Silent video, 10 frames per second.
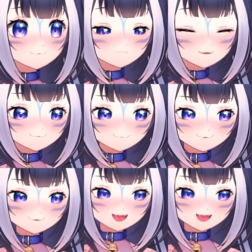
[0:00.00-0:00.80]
Wait, did he say